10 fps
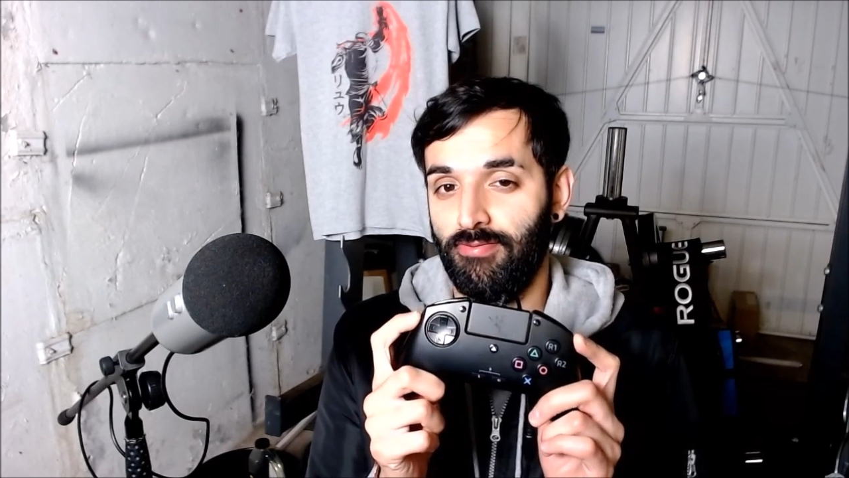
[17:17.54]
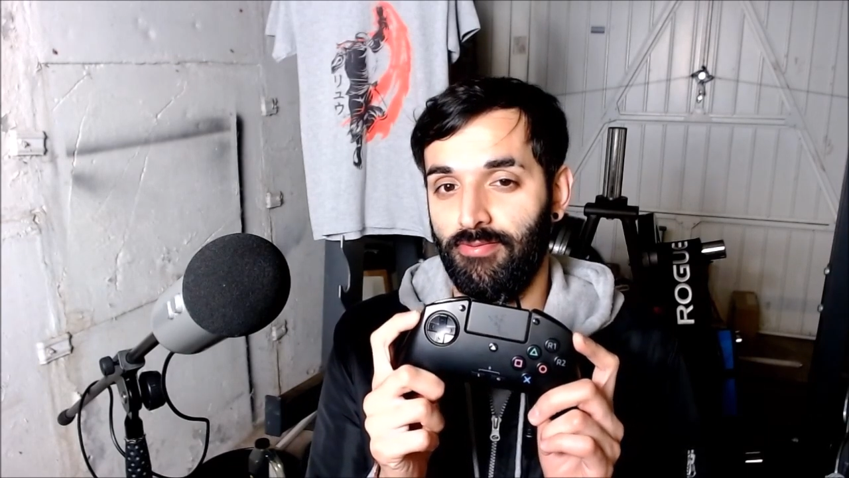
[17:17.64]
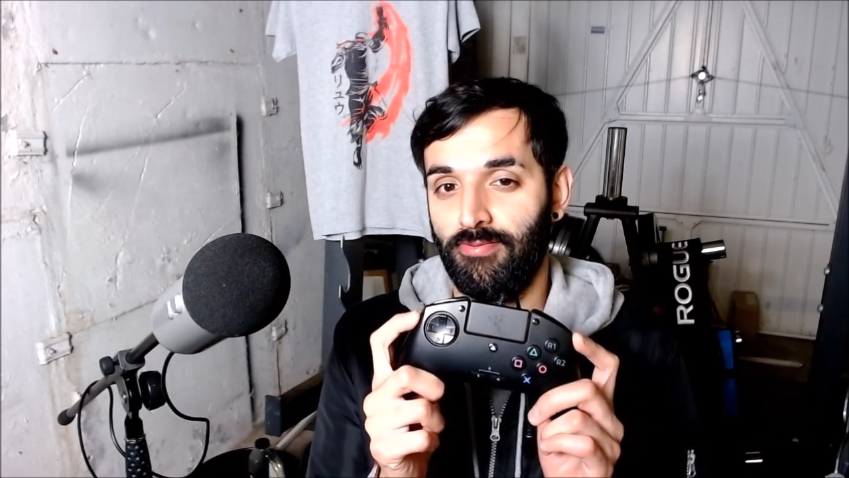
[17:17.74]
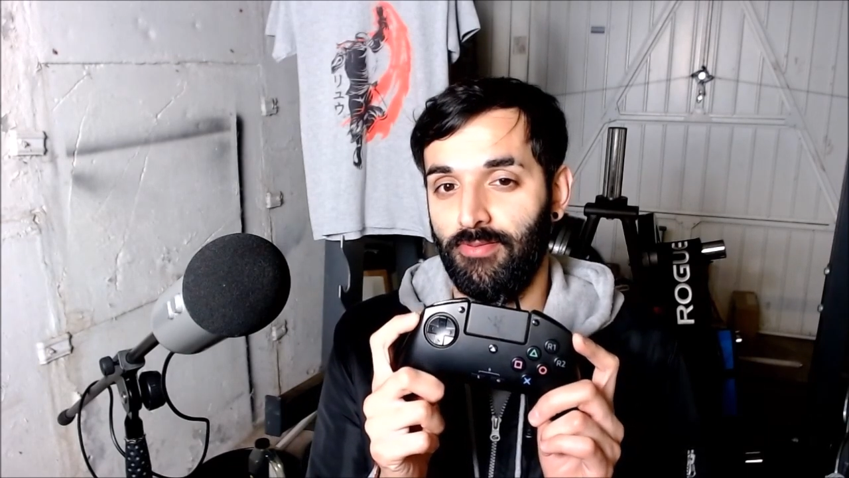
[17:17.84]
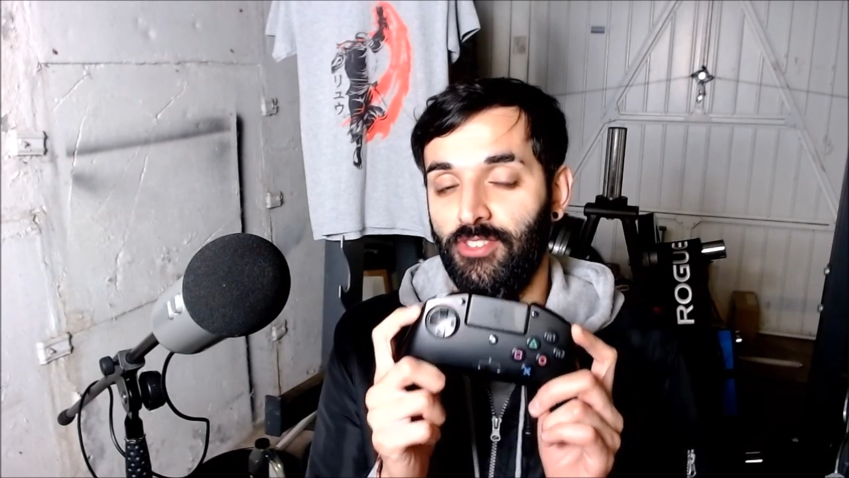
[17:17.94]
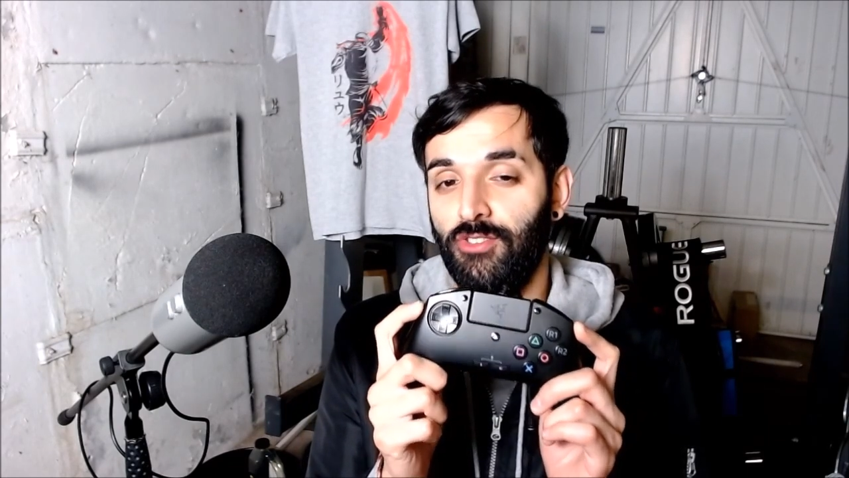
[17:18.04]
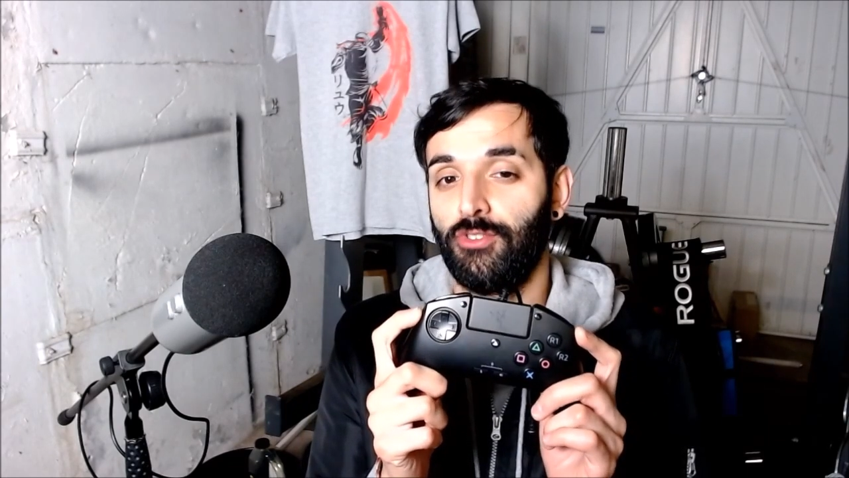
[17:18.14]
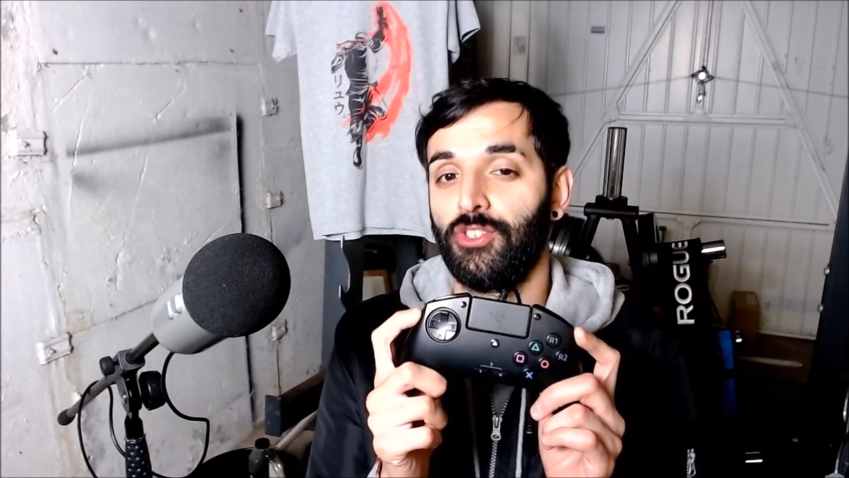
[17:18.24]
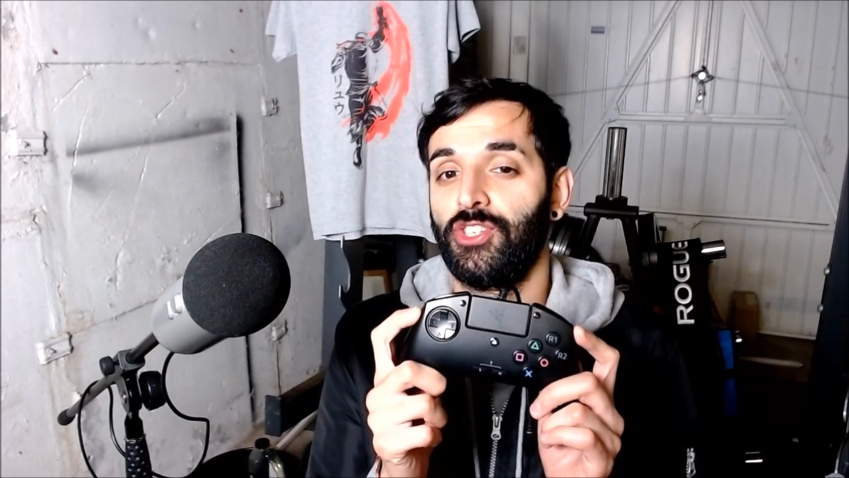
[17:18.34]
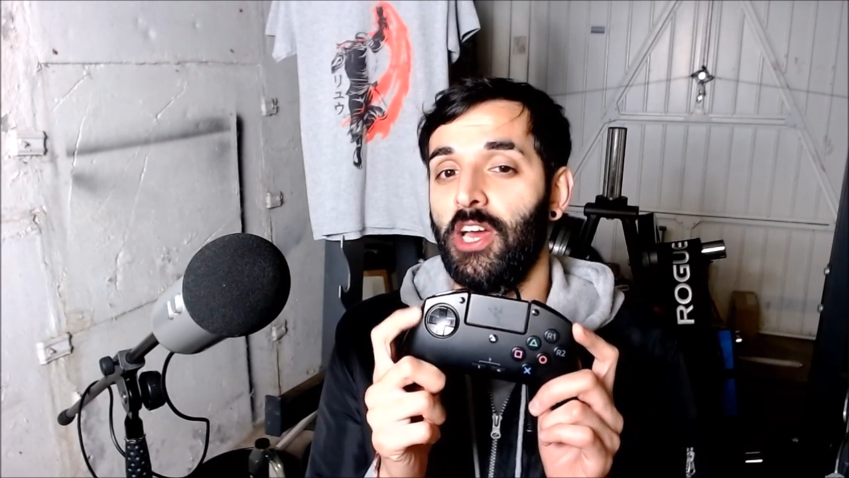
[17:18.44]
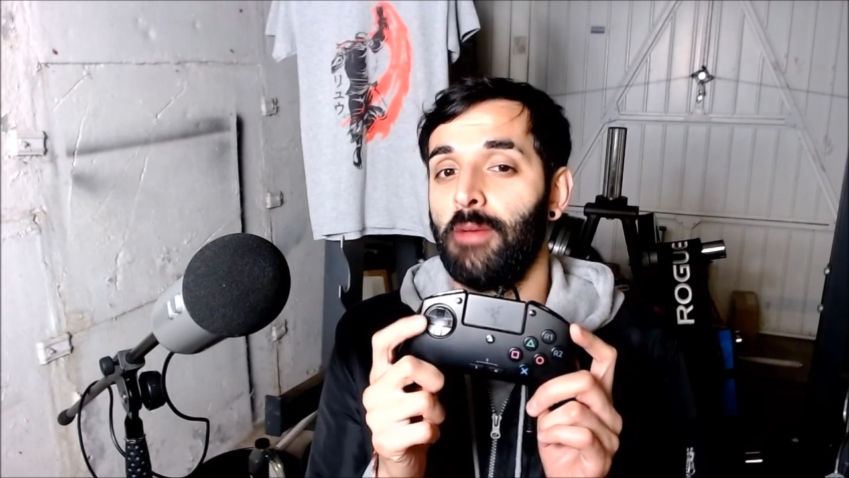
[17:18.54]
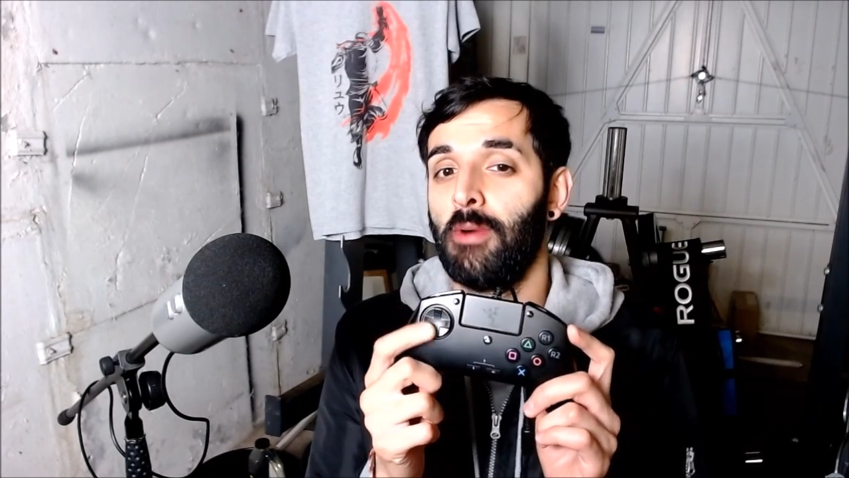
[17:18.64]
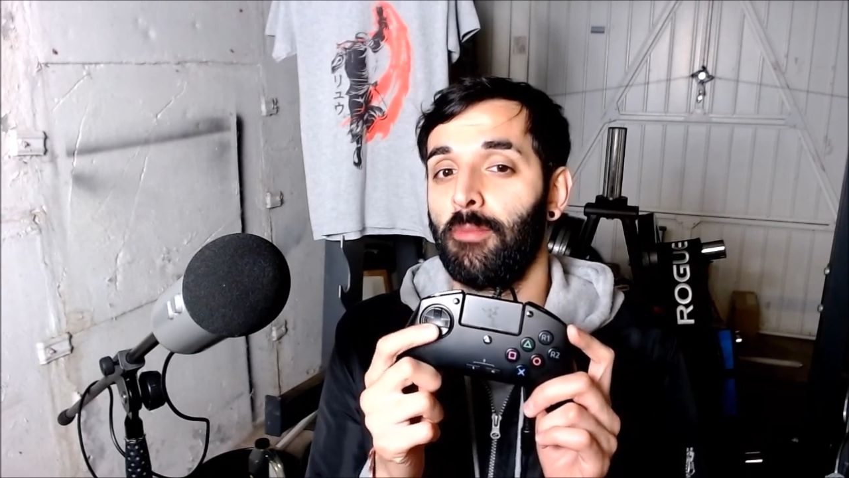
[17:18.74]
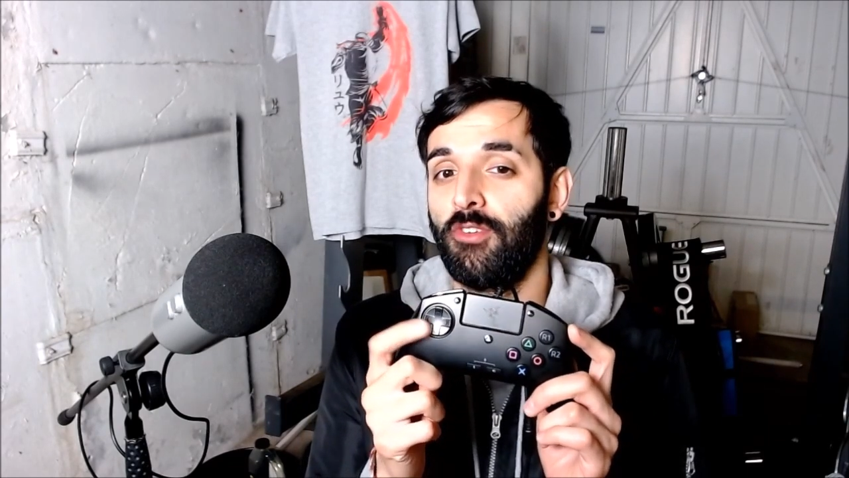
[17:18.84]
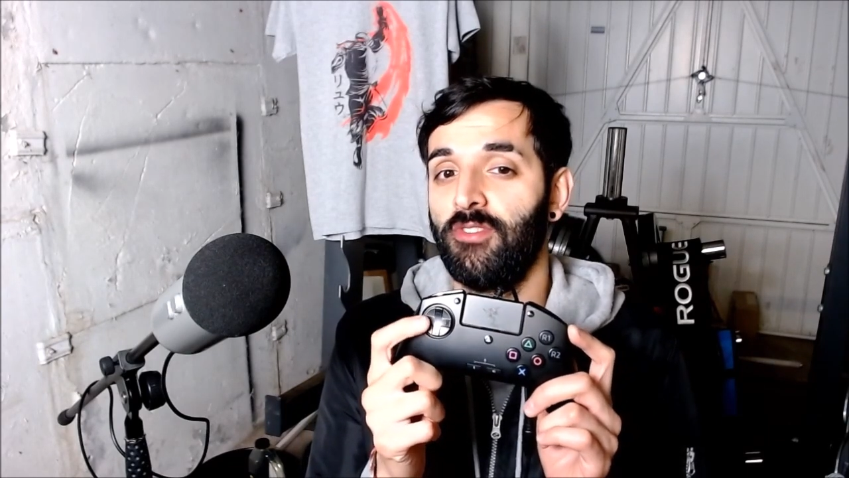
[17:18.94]
it's such a shame, man,
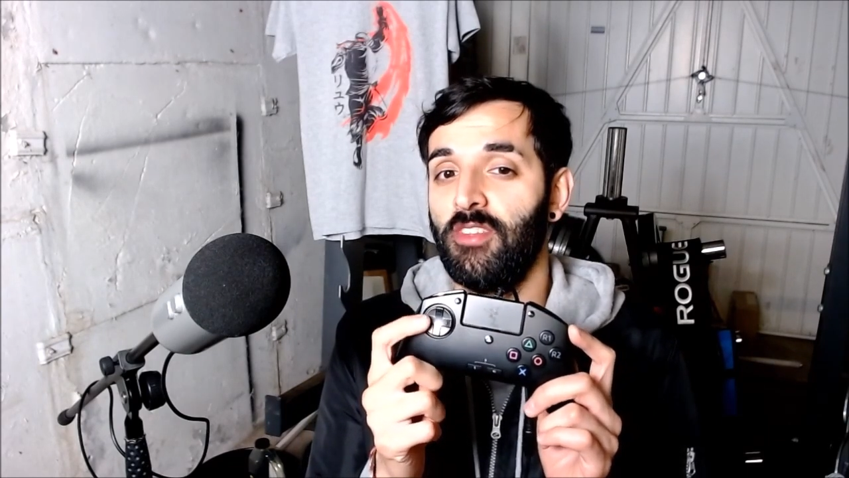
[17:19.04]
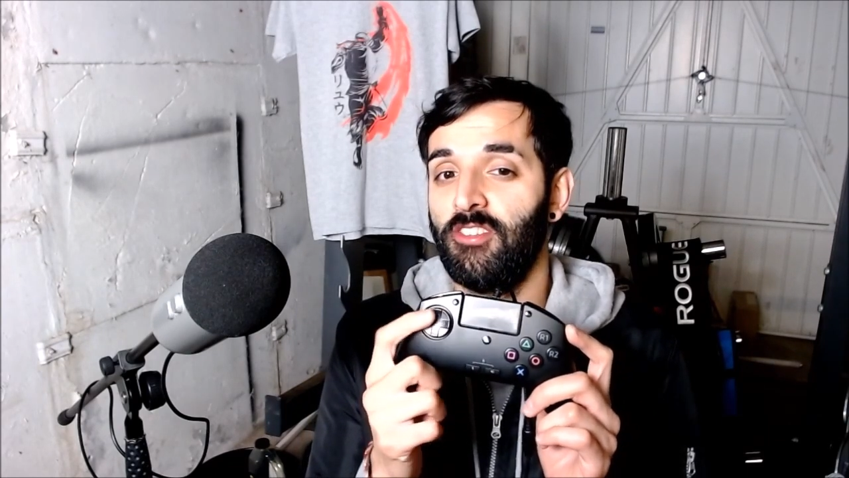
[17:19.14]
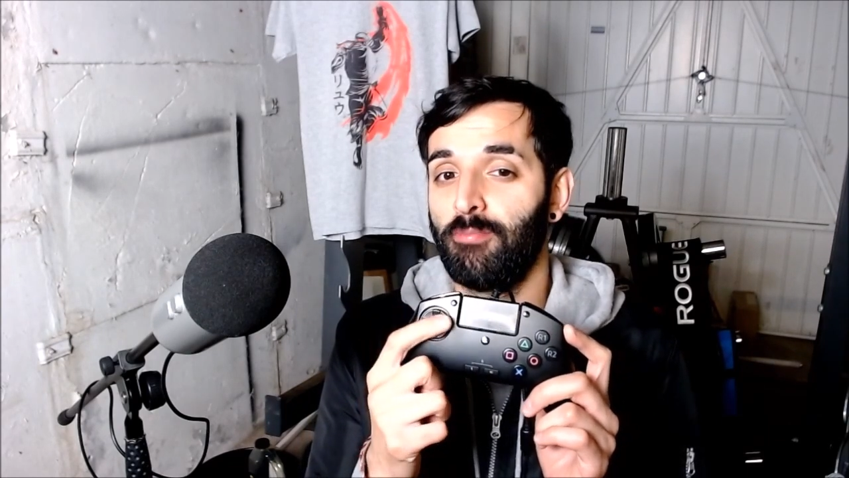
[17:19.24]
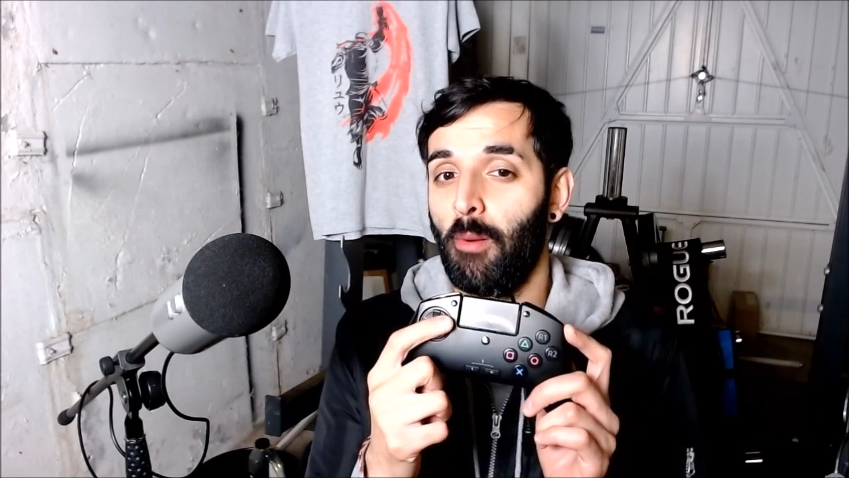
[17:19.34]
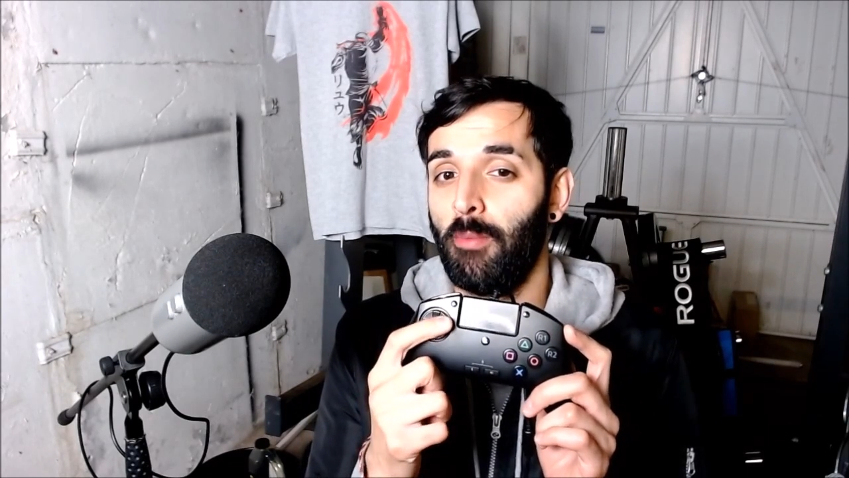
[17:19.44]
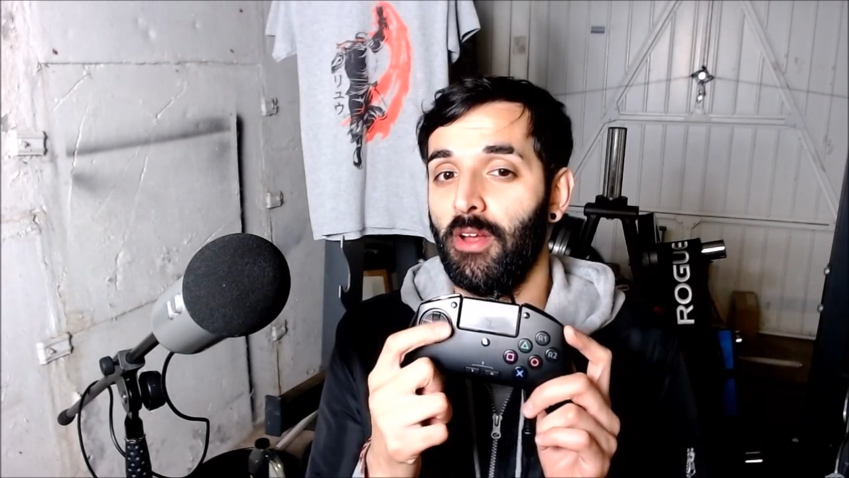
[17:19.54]
because this is probably